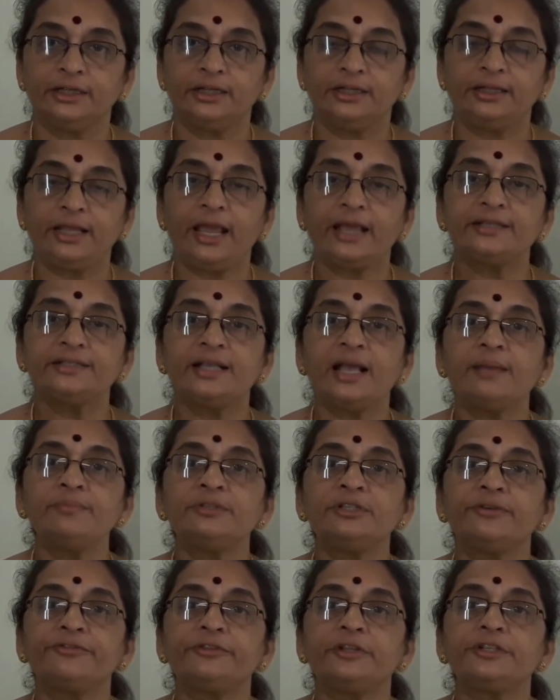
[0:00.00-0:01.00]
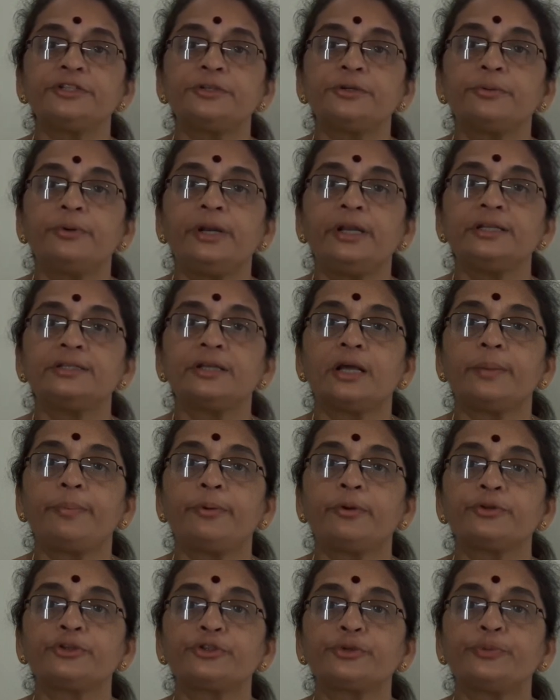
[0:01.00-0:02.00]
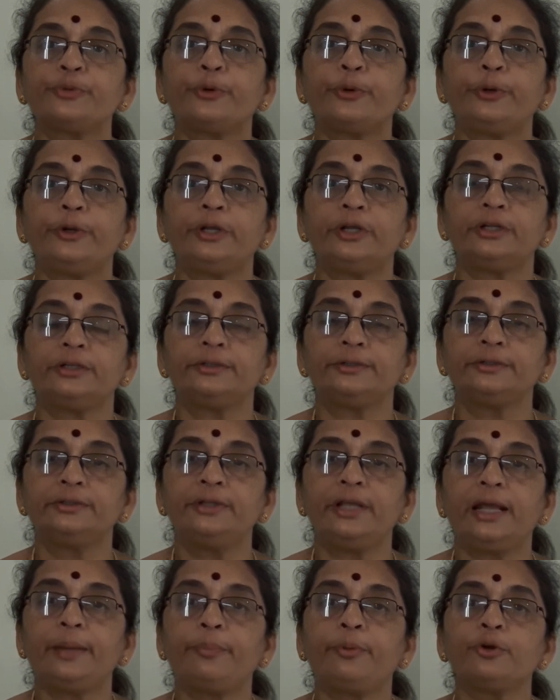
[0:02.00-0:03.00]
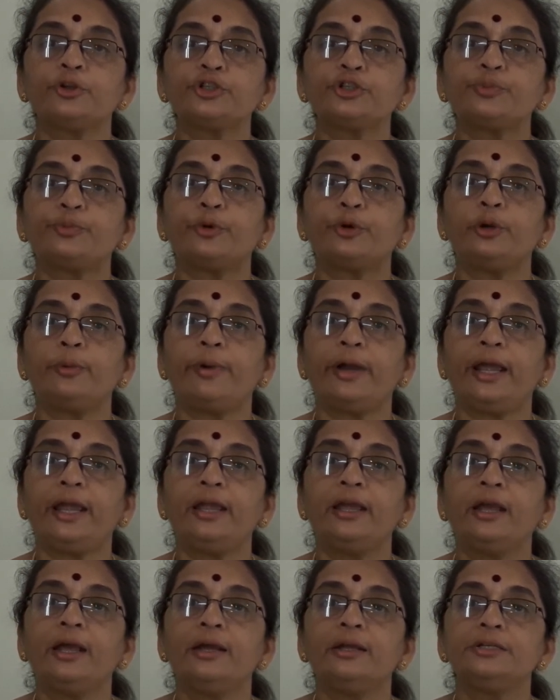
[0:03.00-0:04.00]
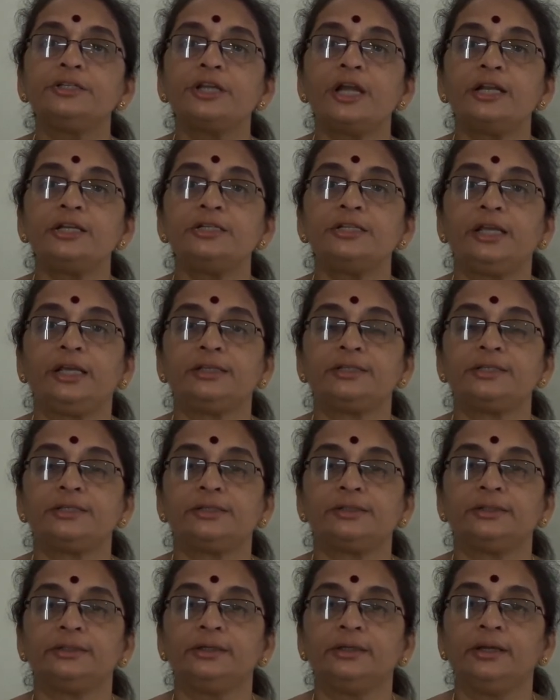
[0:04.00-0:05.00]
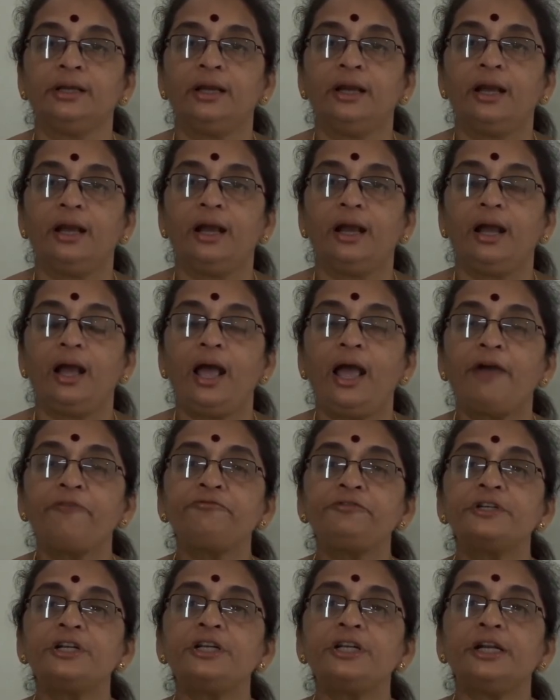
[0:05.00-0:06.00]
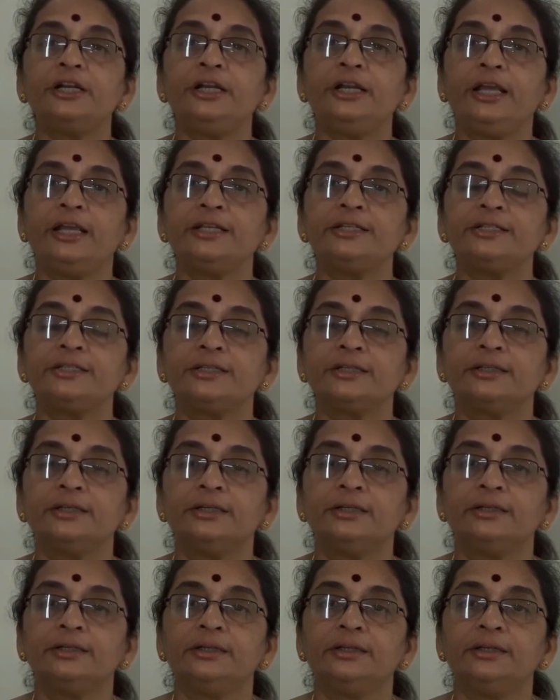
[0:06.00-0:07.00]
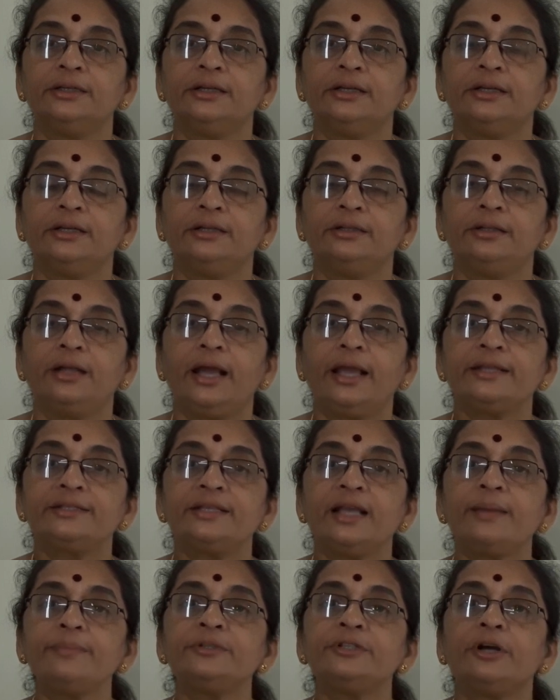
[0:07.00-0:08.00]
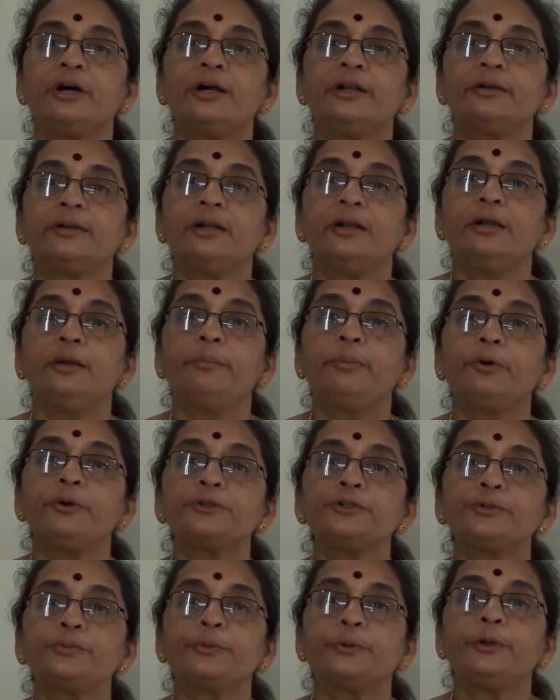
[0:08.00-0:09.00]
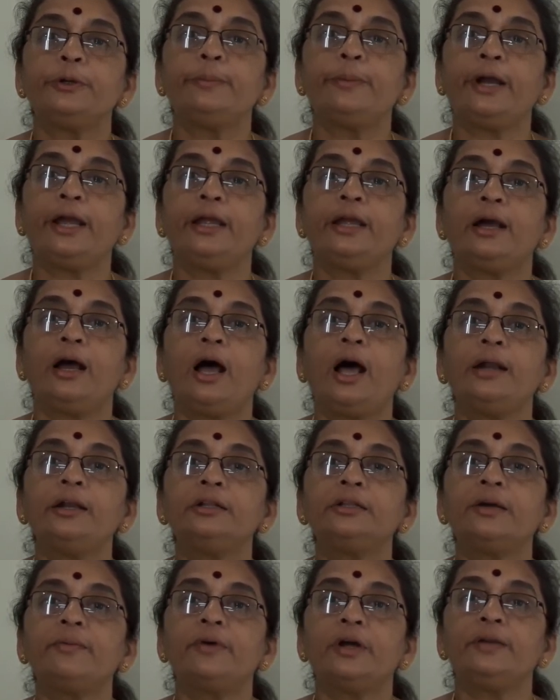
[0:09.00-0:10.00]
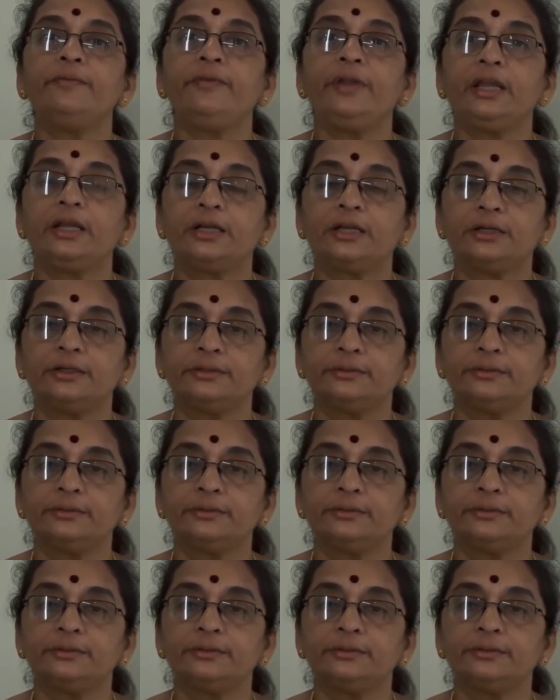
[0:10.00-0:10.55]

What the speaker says: The exams of the students are postponed. They are postponed by 10 days. After 10 days, the exams are postponed by another 1 week.